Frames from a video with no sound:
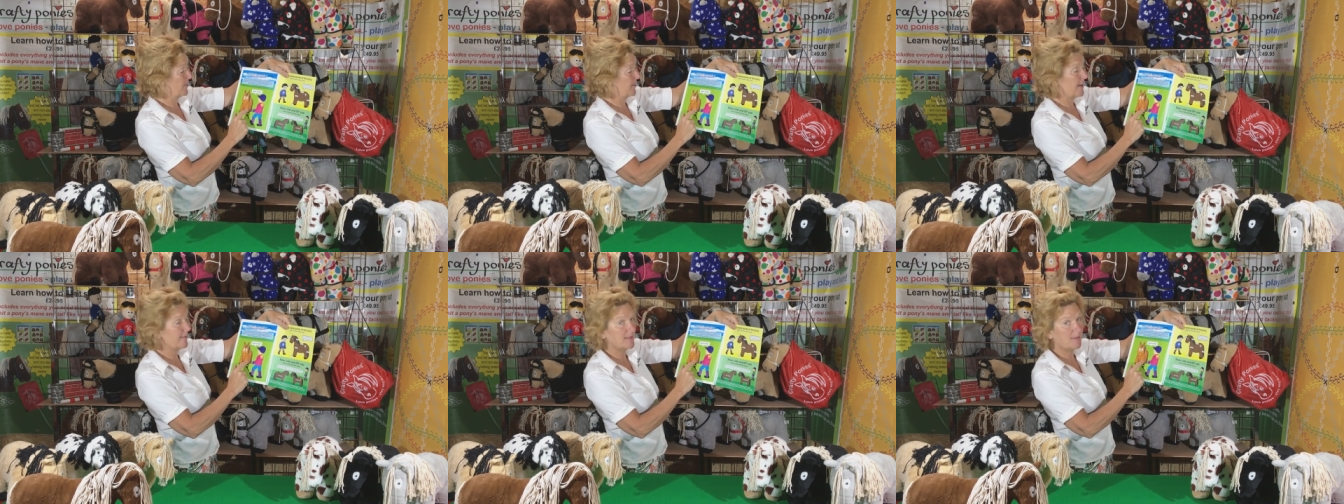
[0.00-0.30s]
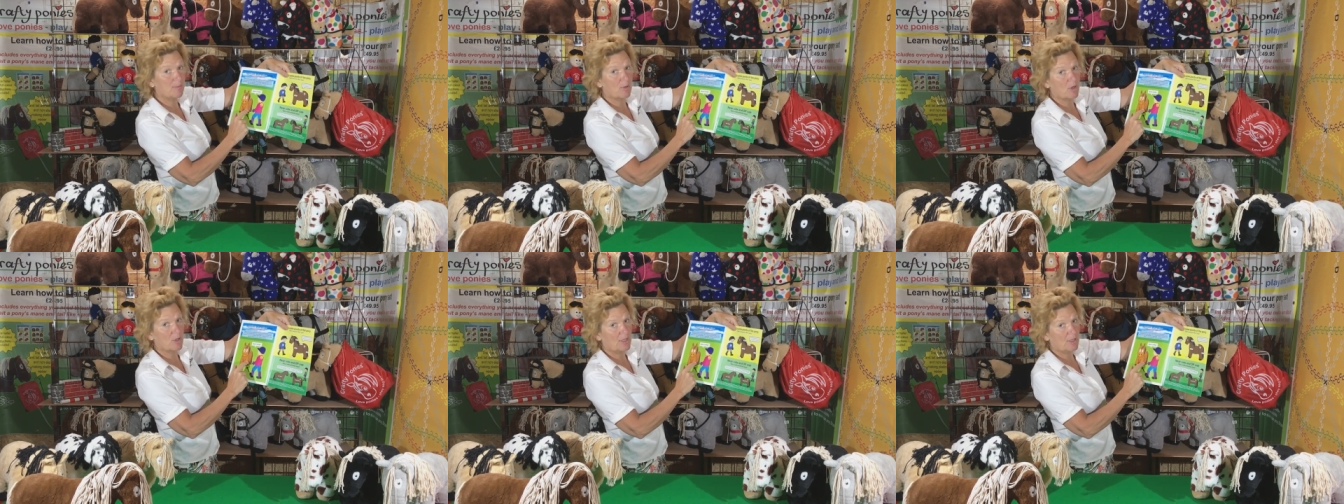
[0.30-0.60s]

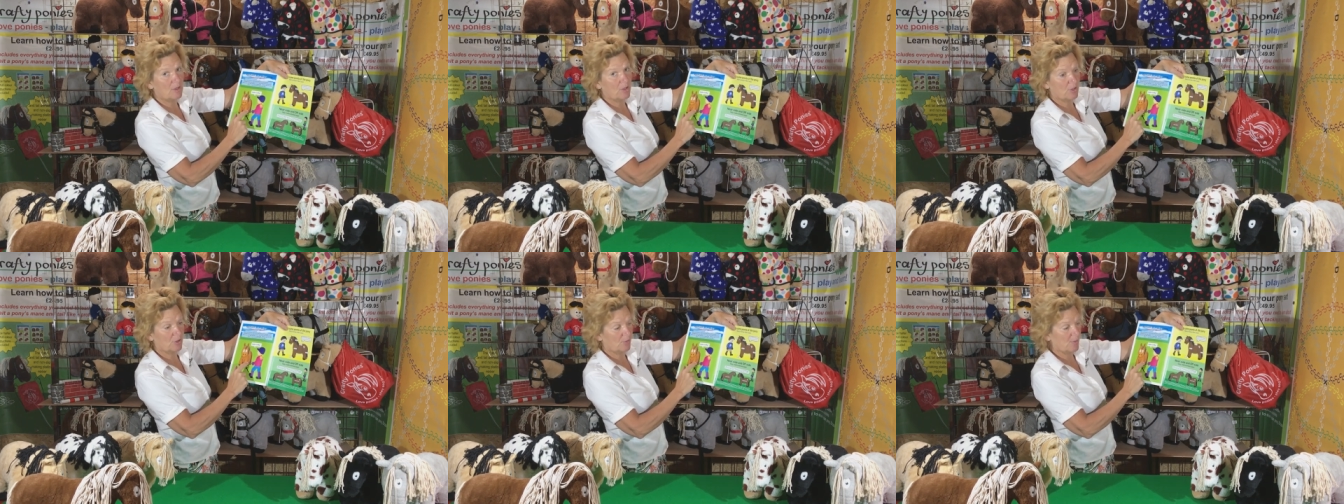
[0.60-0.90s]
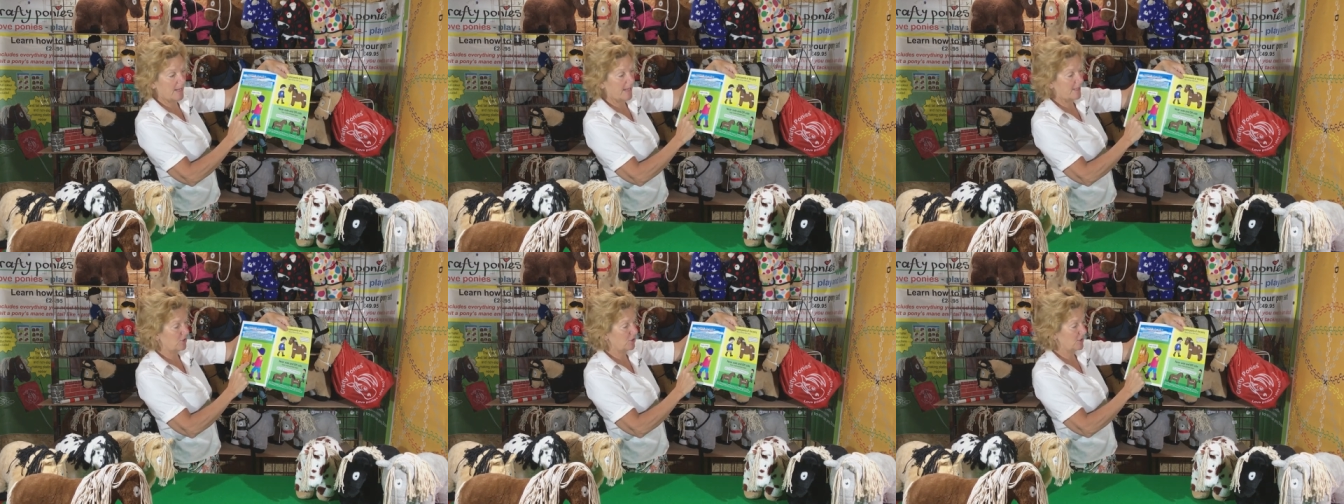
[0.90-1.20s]
Crafty Pony
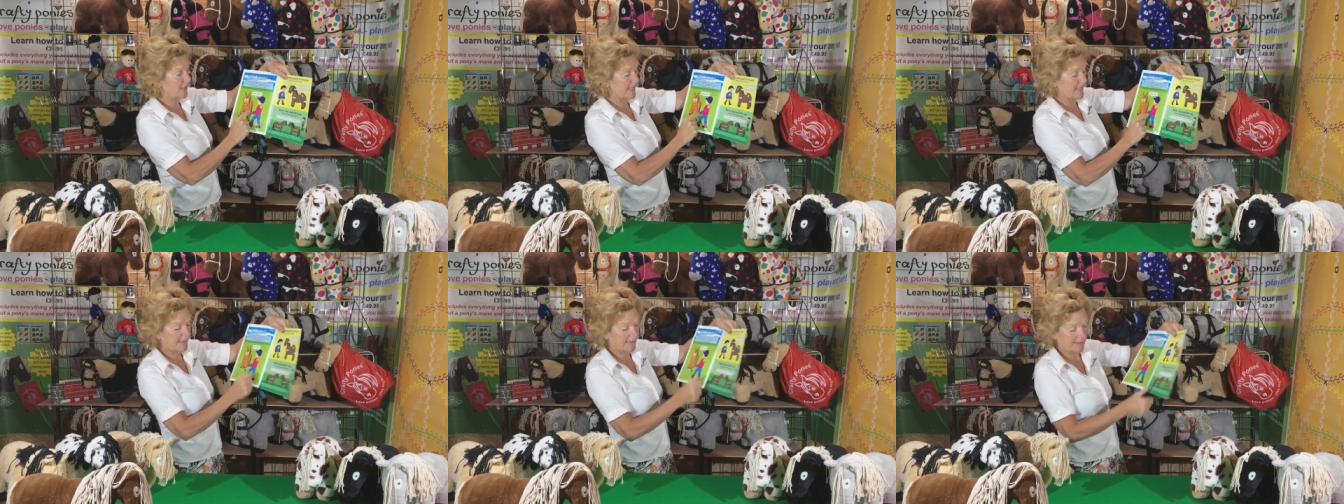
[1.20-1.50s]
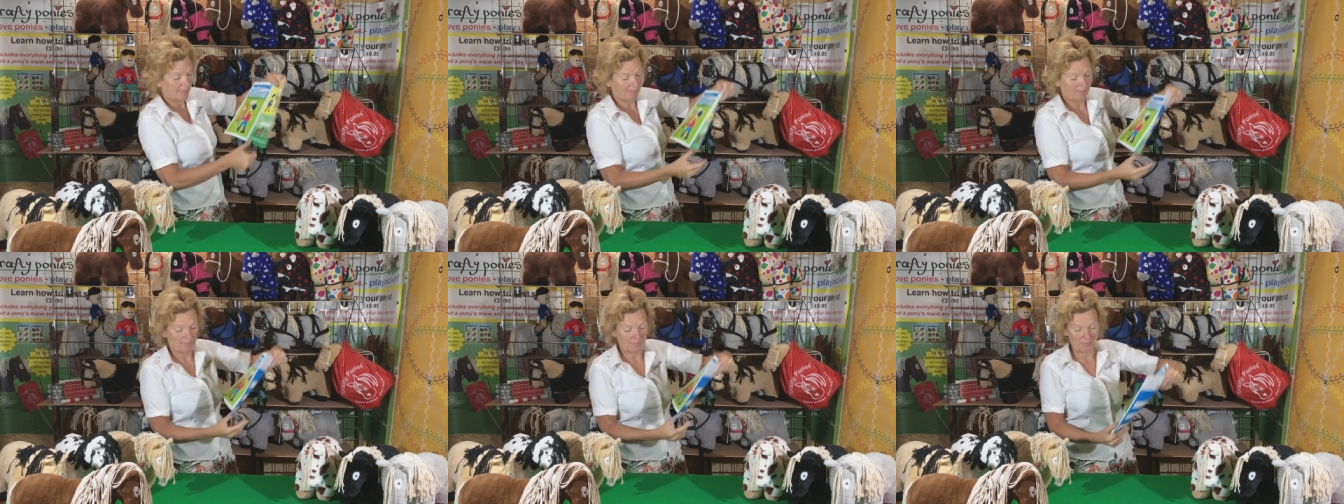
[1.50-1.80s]
knows where she
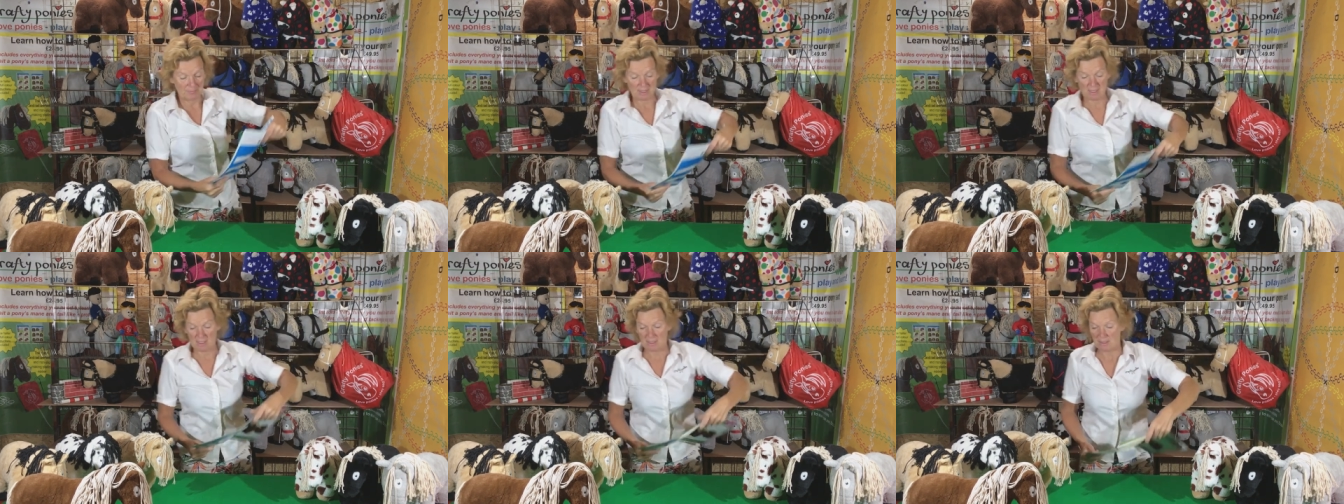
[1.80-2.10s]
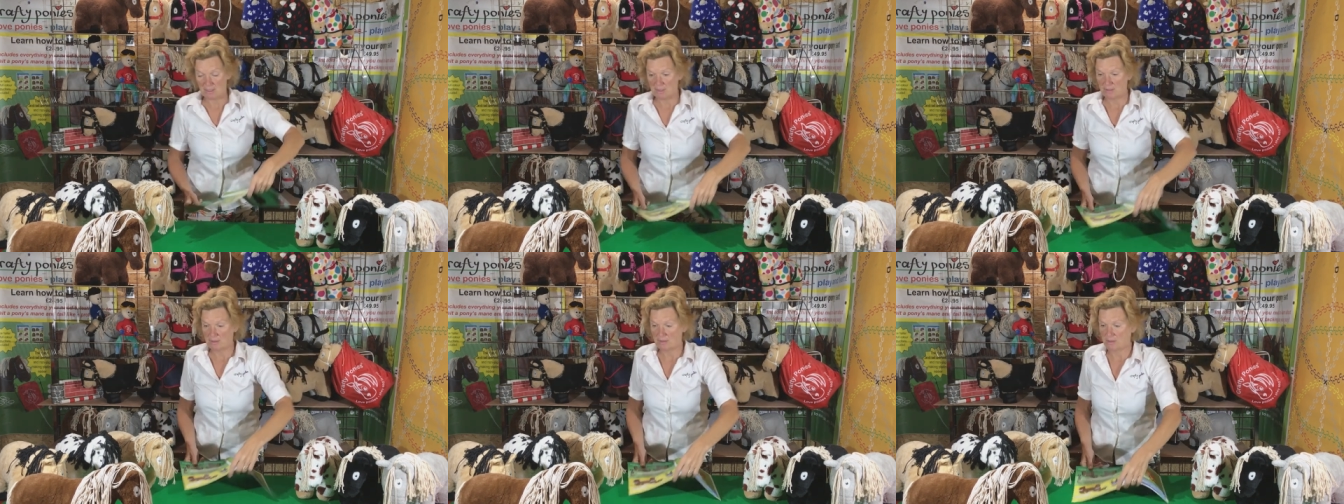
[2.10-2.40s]
is.
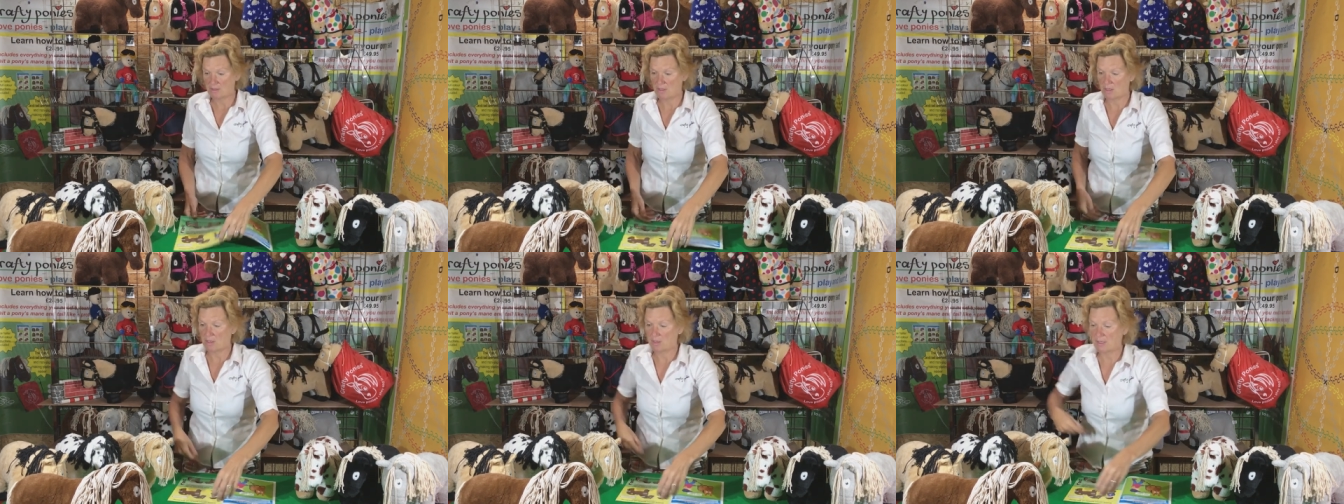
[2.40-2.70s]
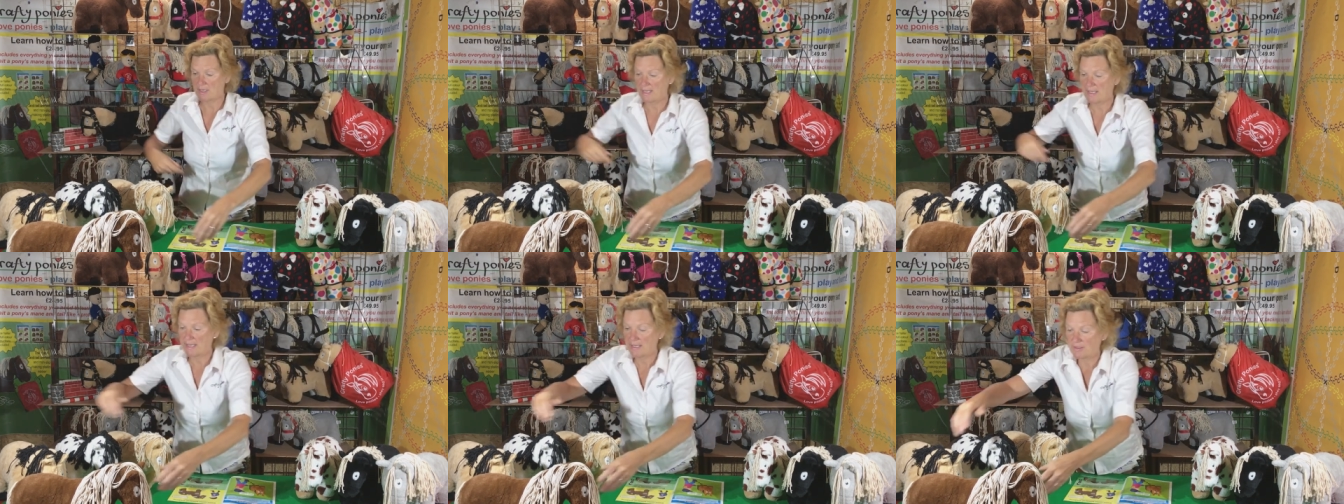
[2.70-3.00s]

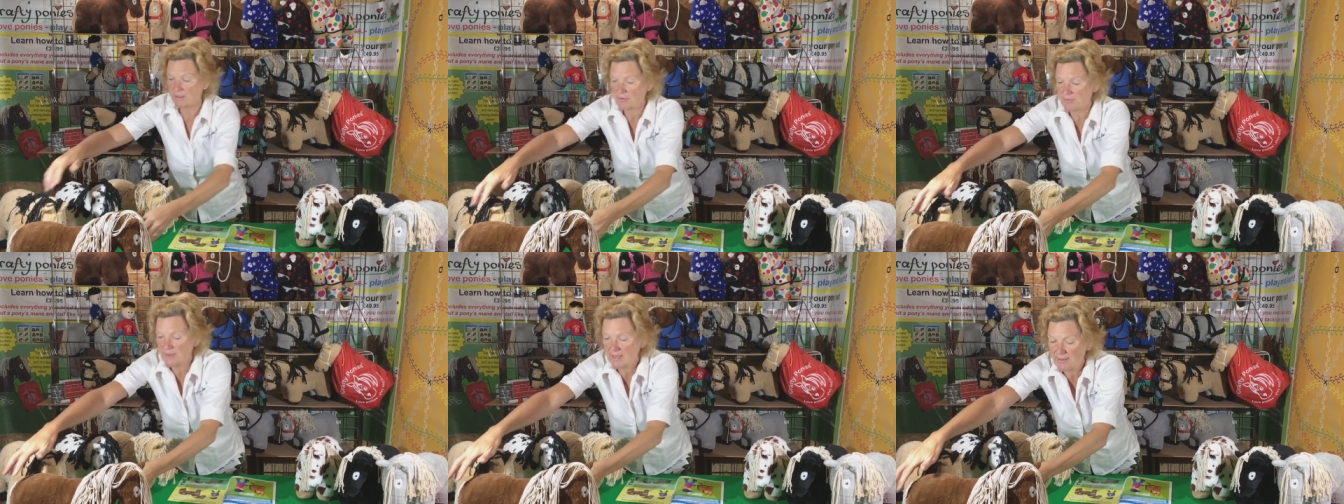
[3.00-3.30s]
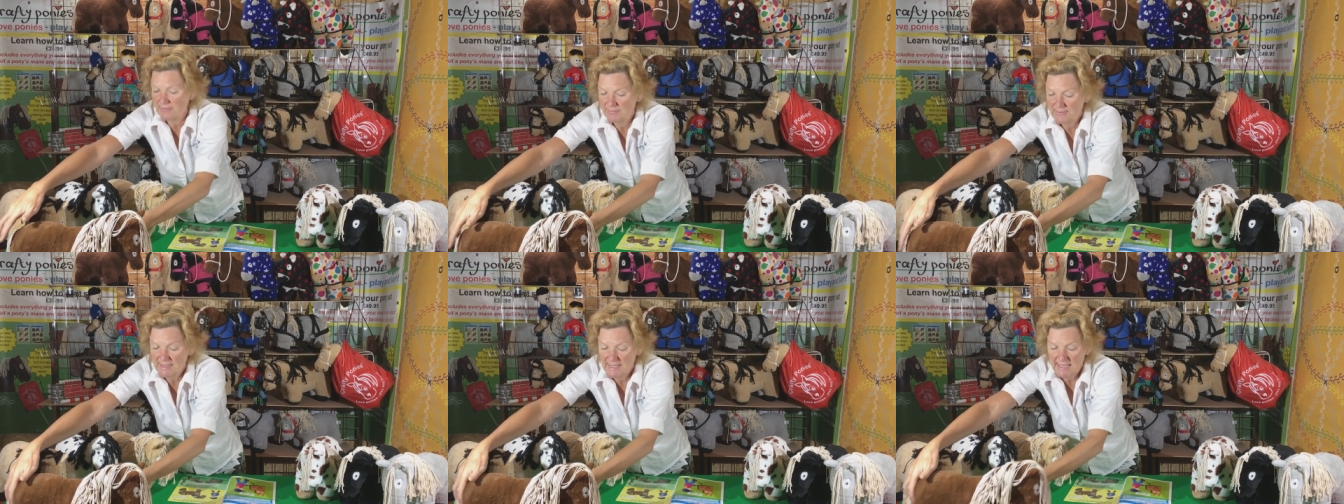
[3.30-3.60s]
So here's
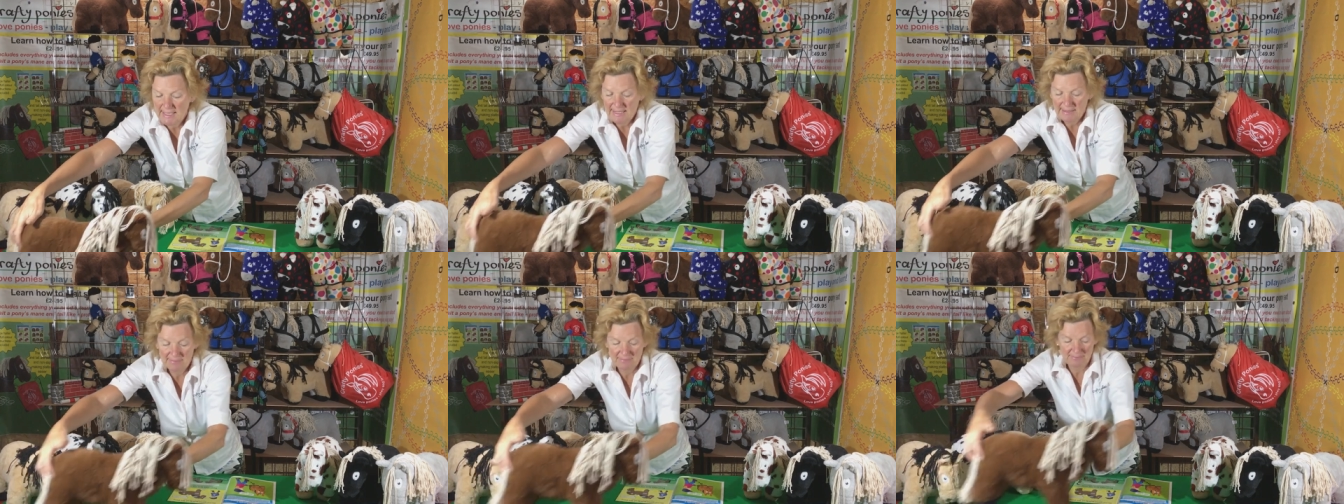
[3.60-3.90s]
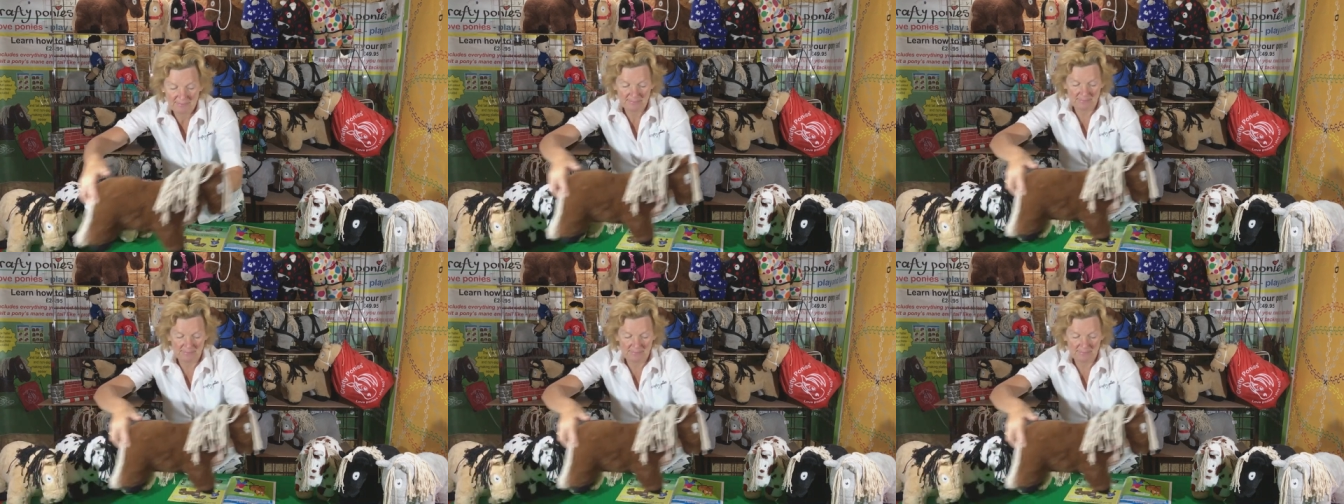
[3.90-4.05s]
Crafty.